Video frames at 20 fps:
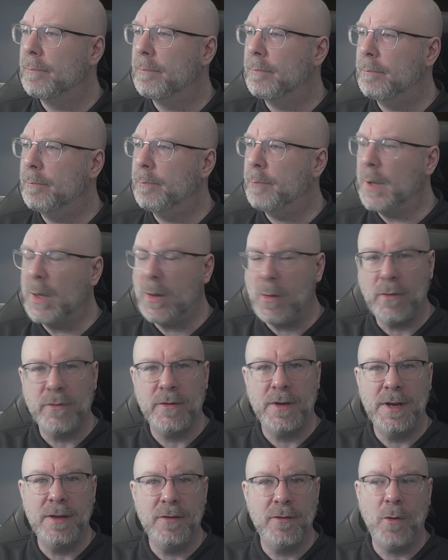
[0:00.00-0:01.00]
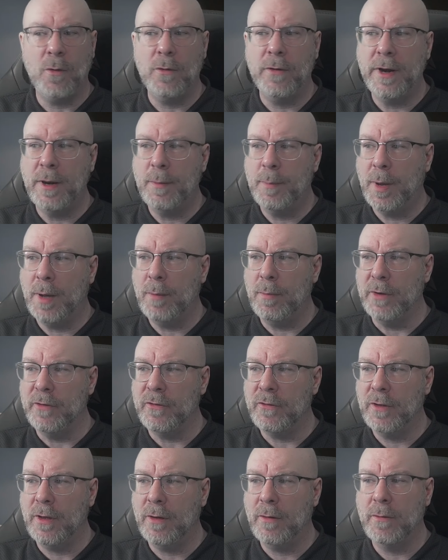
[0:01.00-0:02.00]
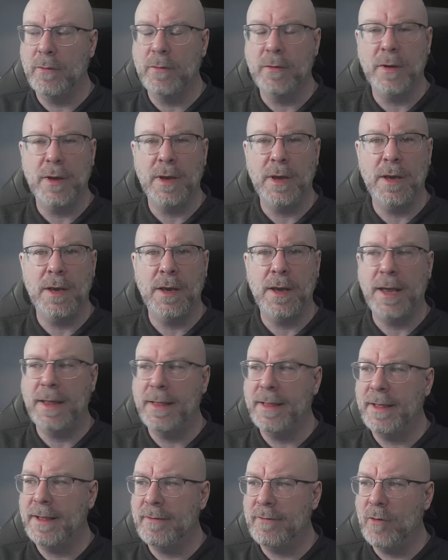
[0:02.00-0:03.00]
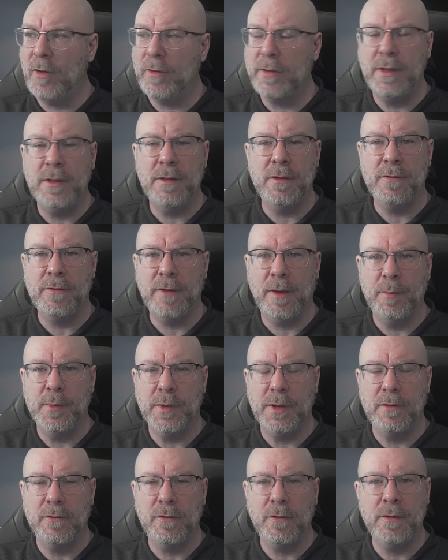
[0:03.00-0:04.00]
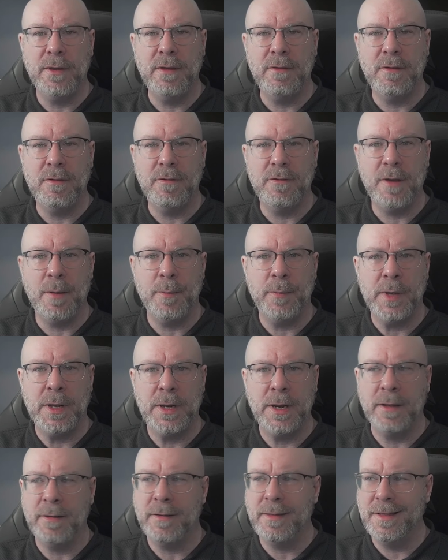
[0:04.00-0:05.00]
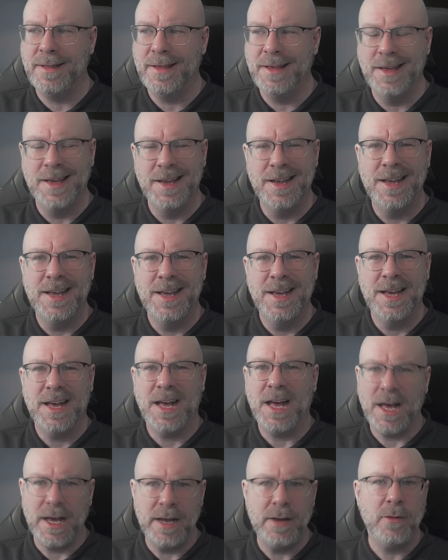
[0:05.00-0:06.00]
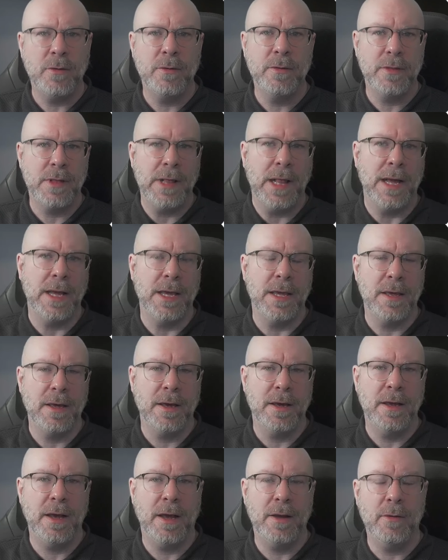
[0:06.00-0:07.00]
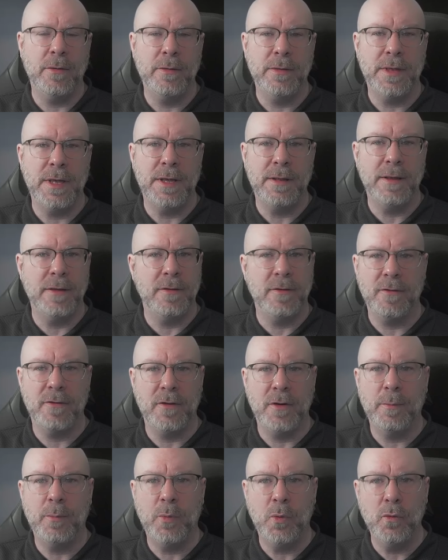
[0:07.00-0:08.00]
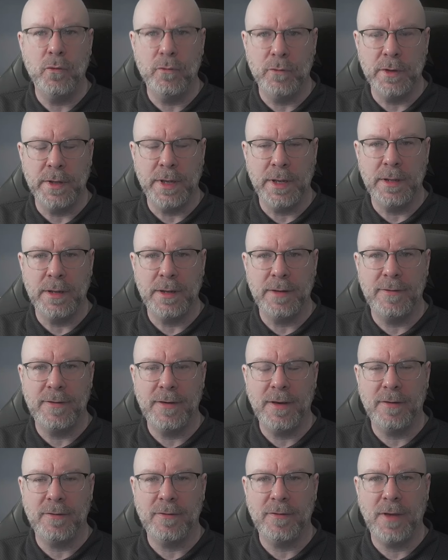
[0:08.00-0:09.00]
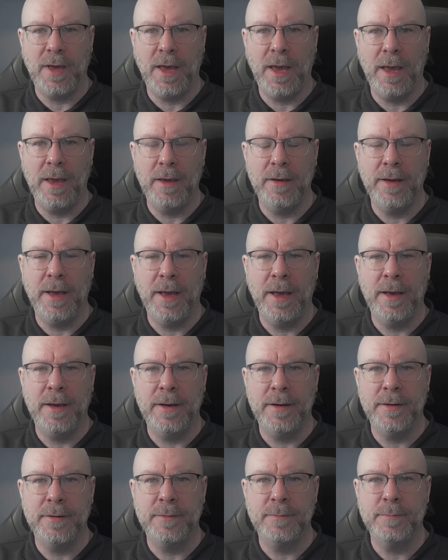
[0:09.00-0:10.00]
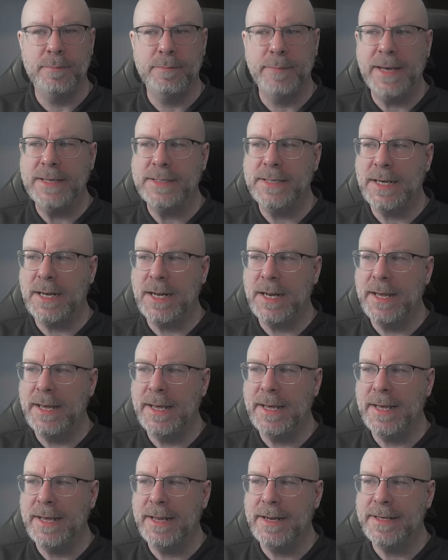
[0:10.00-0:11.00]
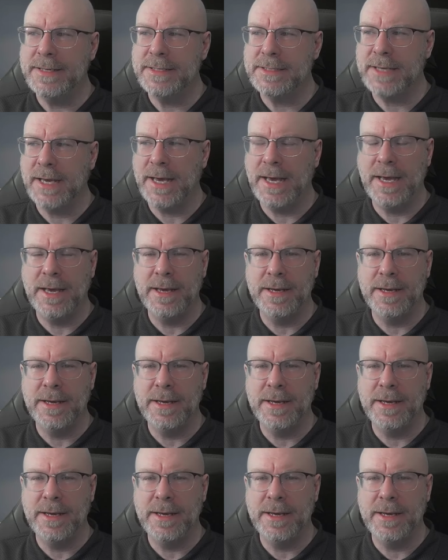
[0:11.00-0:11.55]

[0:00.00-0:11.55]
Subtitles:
because it is already published now and it's not intercepted. So this is something that I don't like. I don't think this is an approval then. It's just a, basically it is a